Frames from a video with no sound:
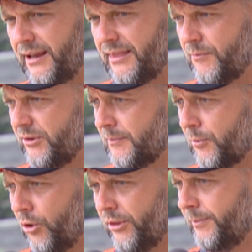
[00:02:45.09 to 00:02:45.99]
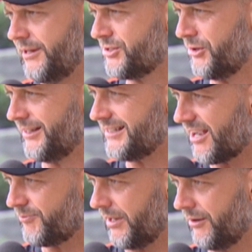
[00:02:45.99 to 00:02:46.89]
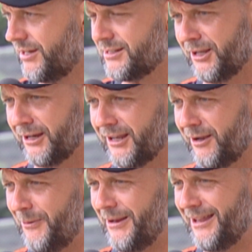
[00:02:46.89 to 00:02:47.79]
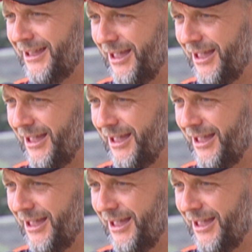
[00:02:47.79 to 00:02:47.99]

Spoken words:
And then with the ball, there'll be certainly tough periods, like we